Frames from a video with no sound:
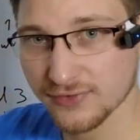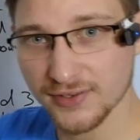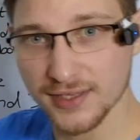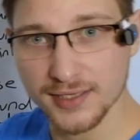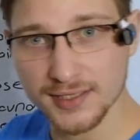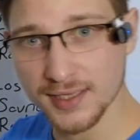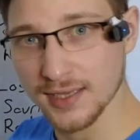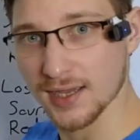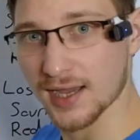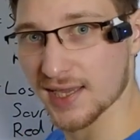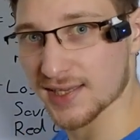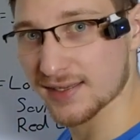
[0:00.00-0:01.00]
thing,
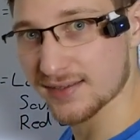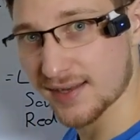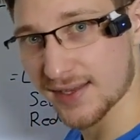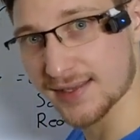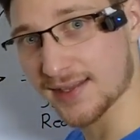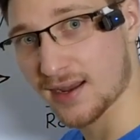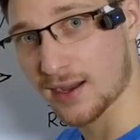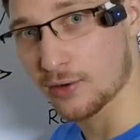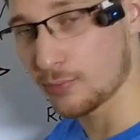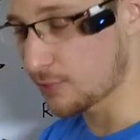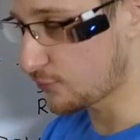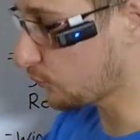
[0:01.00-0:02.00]
I can take it
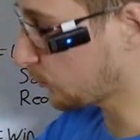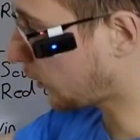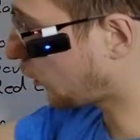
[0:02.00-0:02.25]
out before the